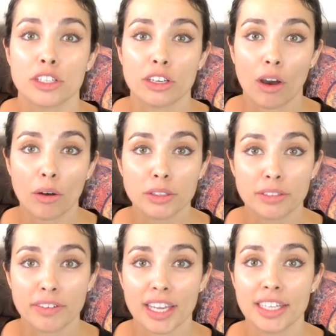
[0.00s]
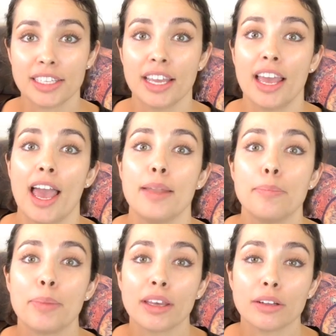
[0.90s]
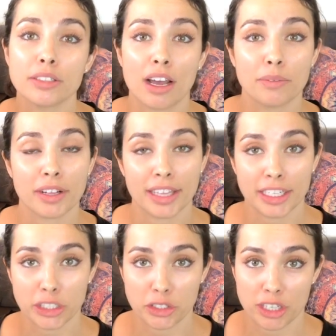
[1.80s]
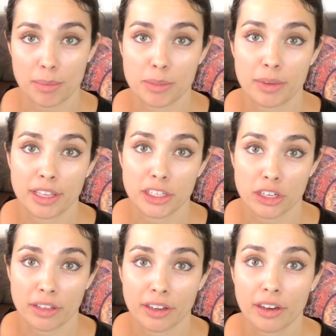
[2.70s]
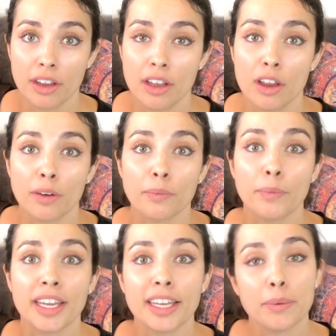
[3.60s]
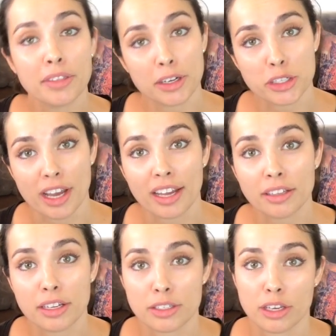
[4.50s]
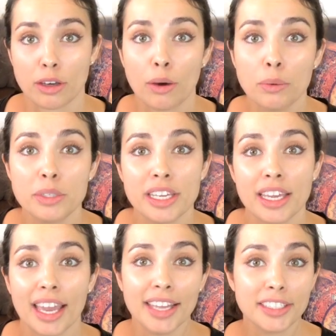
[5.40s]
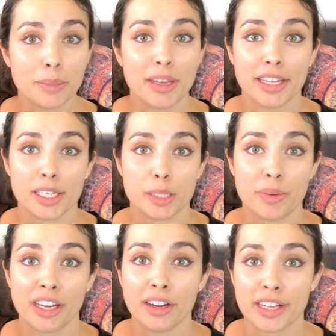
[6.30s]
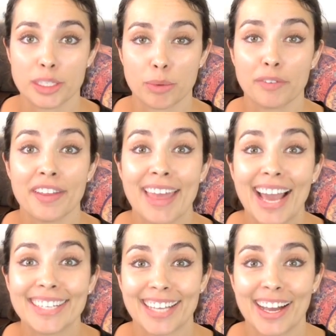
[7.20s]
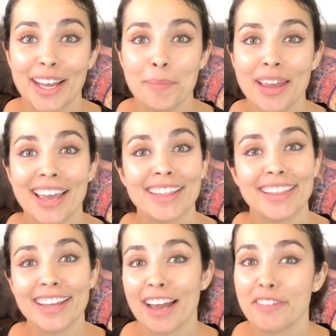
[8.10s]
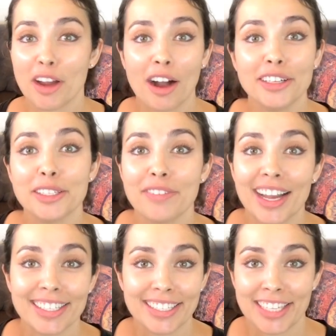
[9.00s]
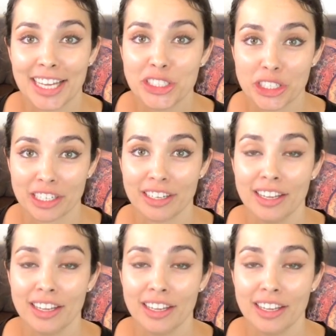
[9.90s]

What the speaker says: to cultivate and build on relationships with each other. Reading with your child is a cozy, intimate experience where for that time, they have your undivided attention.